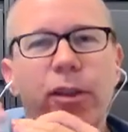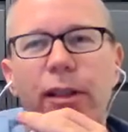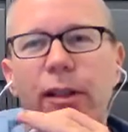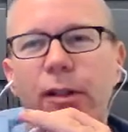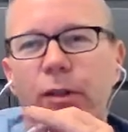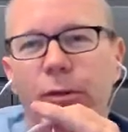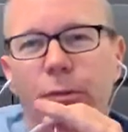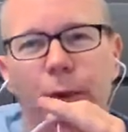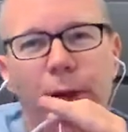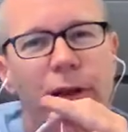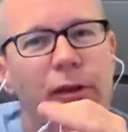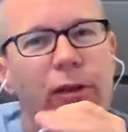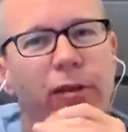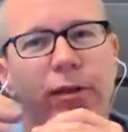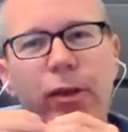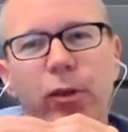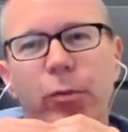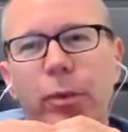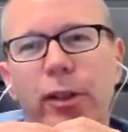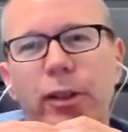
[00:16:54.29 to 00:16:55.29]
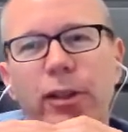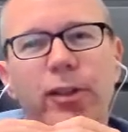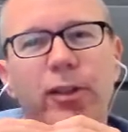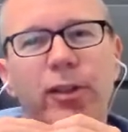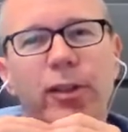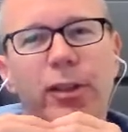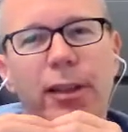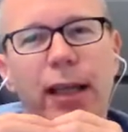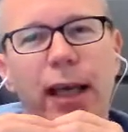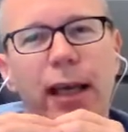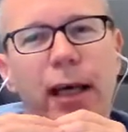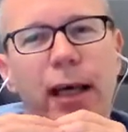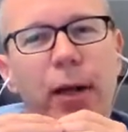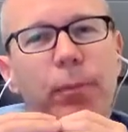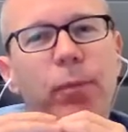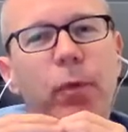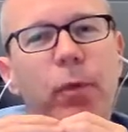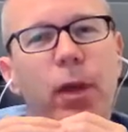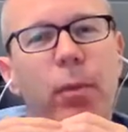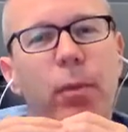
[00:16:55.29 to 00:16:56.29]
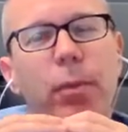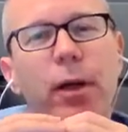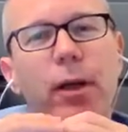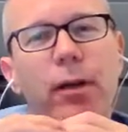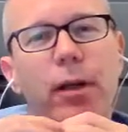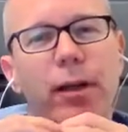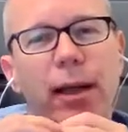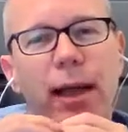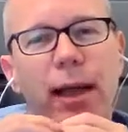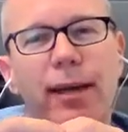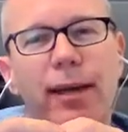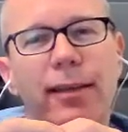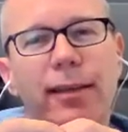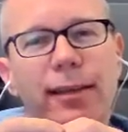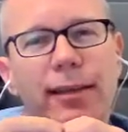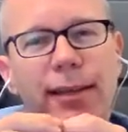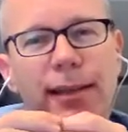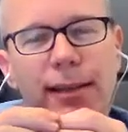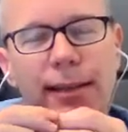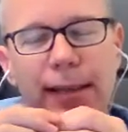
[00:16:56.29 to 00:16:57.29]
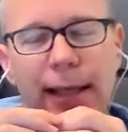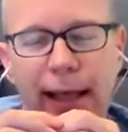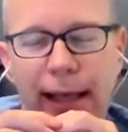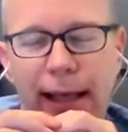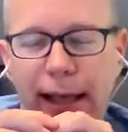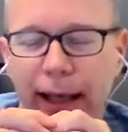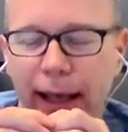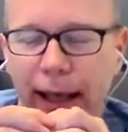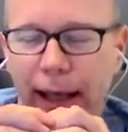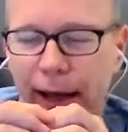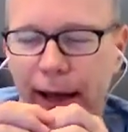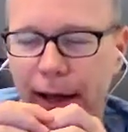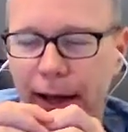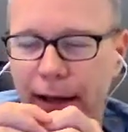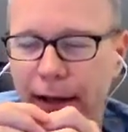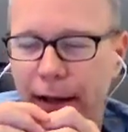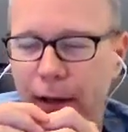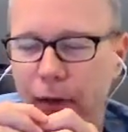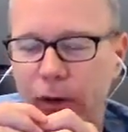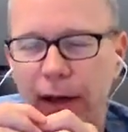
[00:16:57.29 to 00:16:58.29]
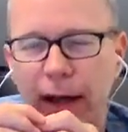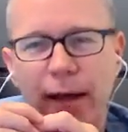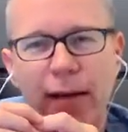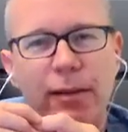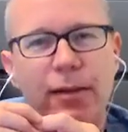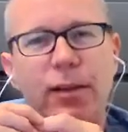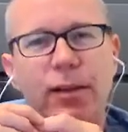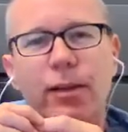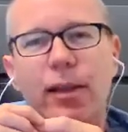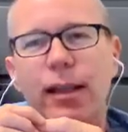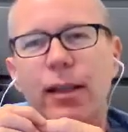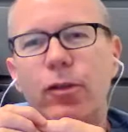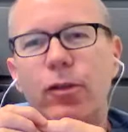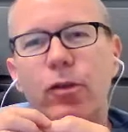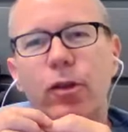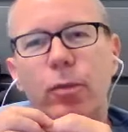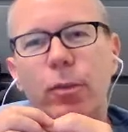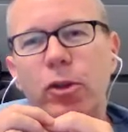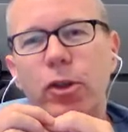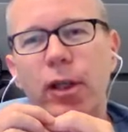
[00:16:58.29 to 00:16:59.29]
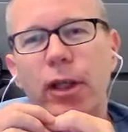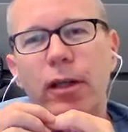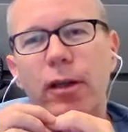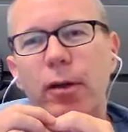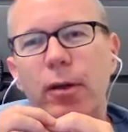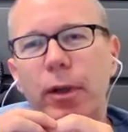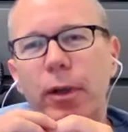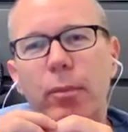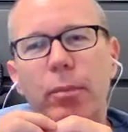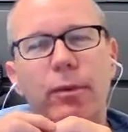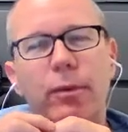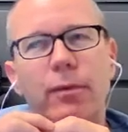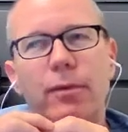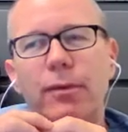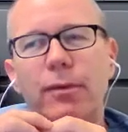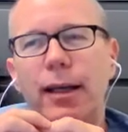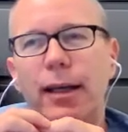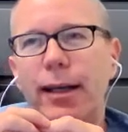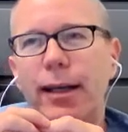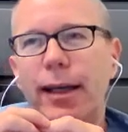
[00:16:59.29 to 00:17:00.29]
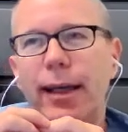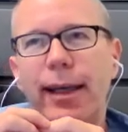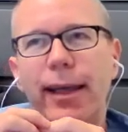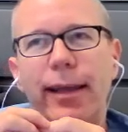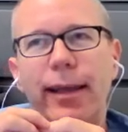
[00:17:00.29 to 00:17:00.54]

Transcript: Obviously, there's a range of experiences. Compared to dialysis, dialysis takes so much out of people.